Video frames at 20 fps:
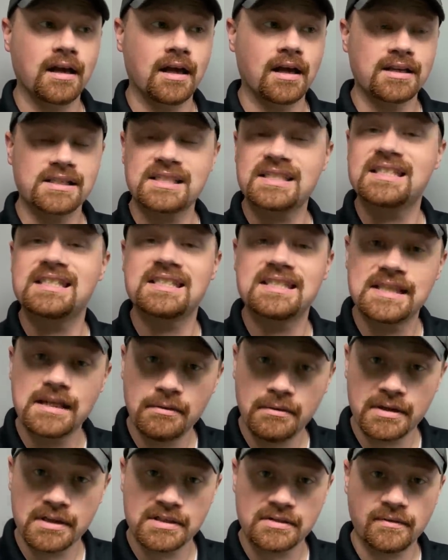a
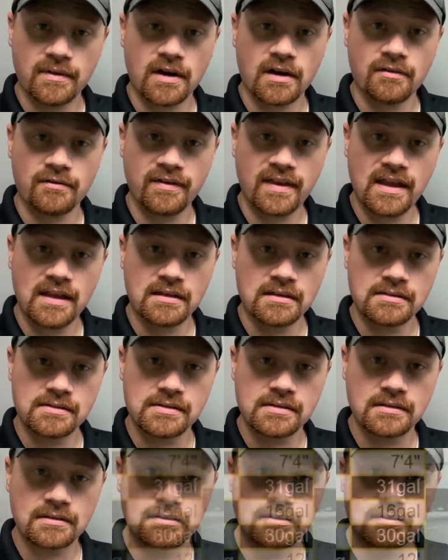series of R Vs.